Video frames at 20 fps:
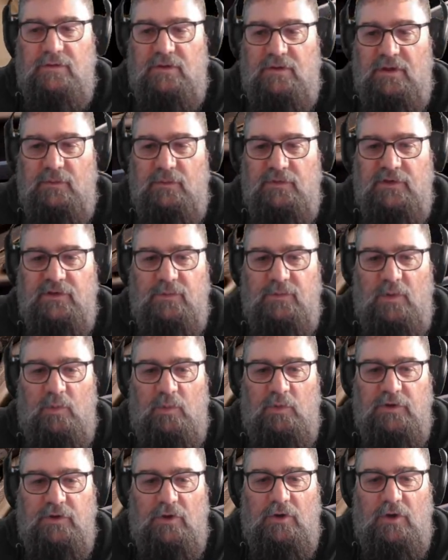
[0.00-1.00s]
Now with this one,
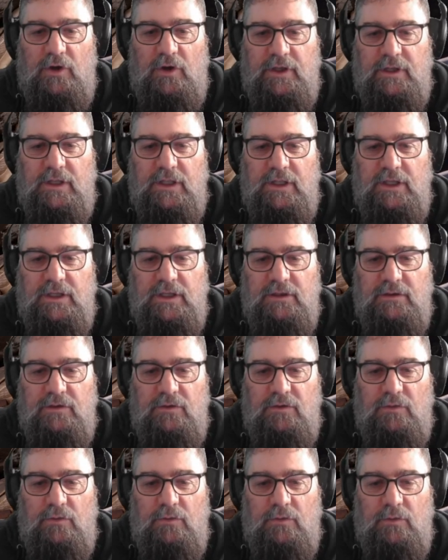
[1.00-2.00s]
when you're idling,
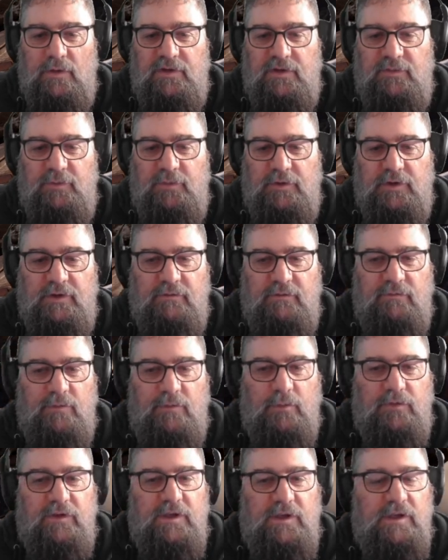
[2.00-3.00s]
you always put it in
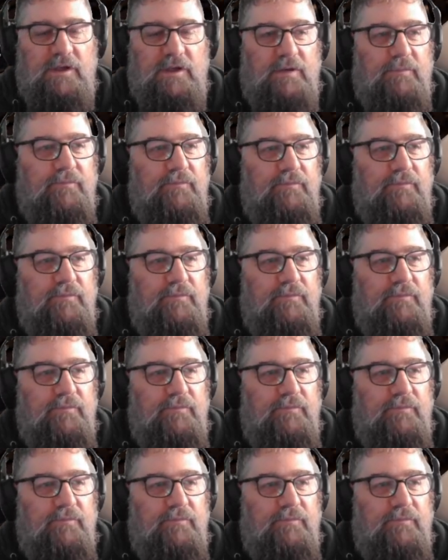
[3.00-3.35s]
fourth gear.